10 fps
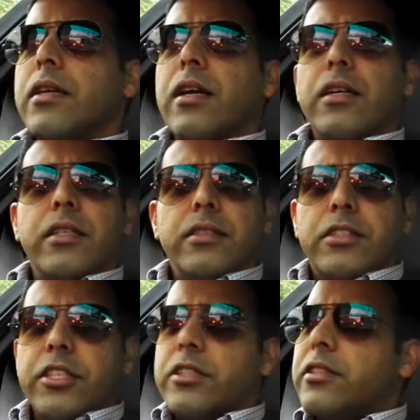uh,
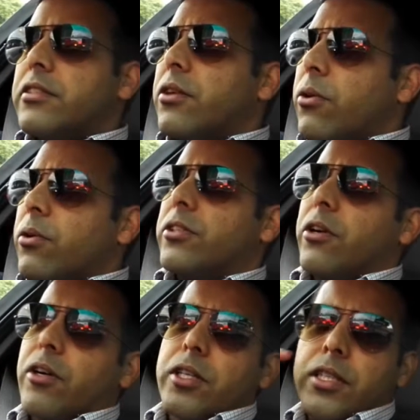just hold
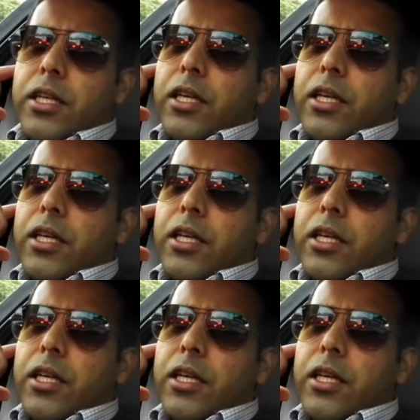on